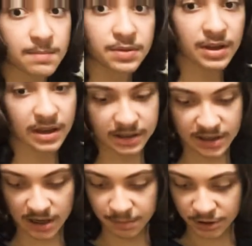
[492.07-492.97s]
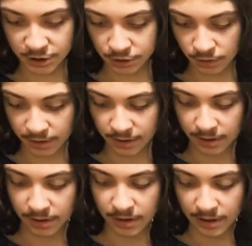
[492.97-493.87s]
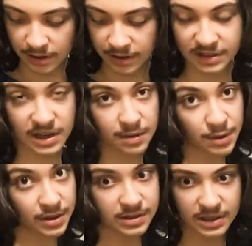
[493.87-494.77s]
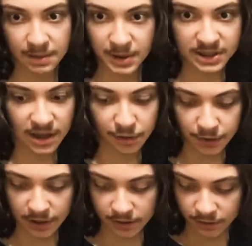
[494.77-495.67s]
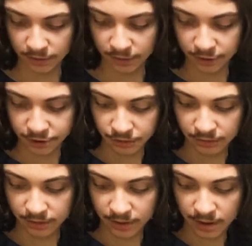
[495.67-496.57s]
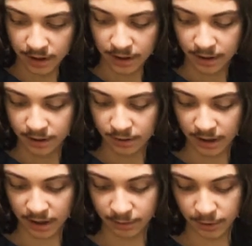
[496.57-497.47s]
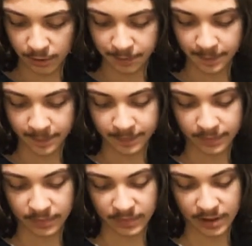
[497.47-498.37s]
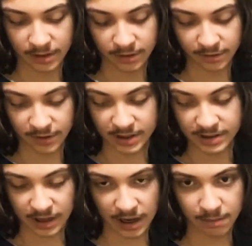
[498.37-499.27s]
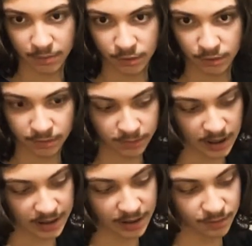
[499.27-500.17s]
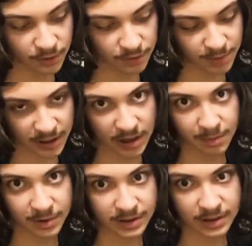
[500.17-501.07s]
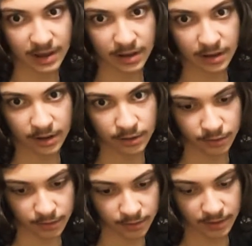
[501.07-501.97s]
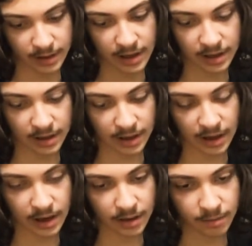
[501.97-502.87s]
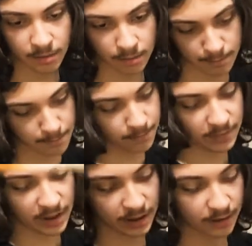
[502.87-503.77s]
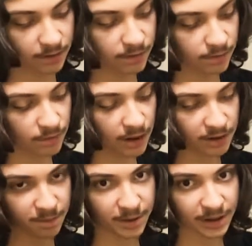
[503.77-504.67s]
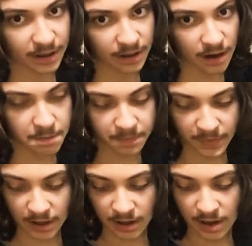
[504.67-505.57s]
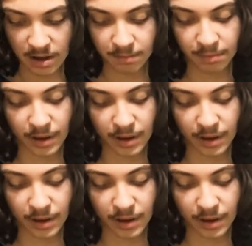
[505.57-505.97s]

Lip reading: thing, it's going to be shorter. It's going to be the same exact thing. You do your shoulder, your elbow, then your wrist, and boom. Then when you pick up the stick, you hit it again, like while you're picking it up. But